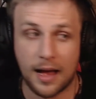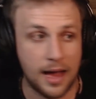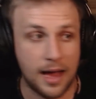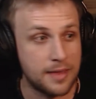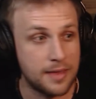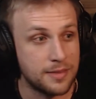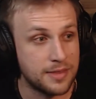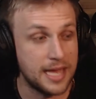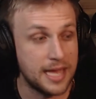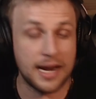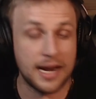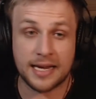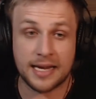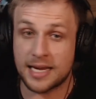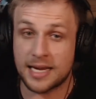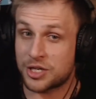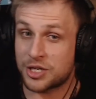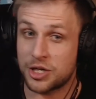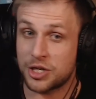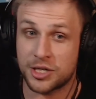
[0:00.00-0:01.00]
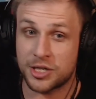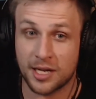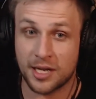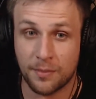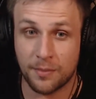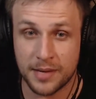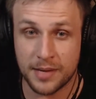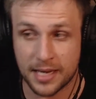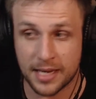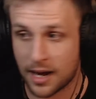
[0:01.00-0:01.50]
And then I guess she's gonna
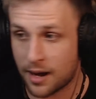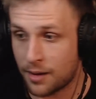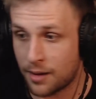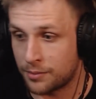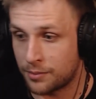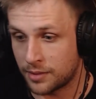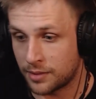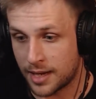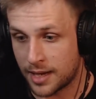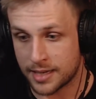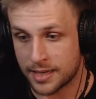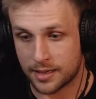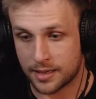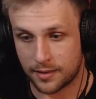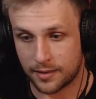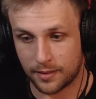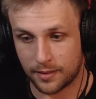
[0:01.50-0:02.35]
become like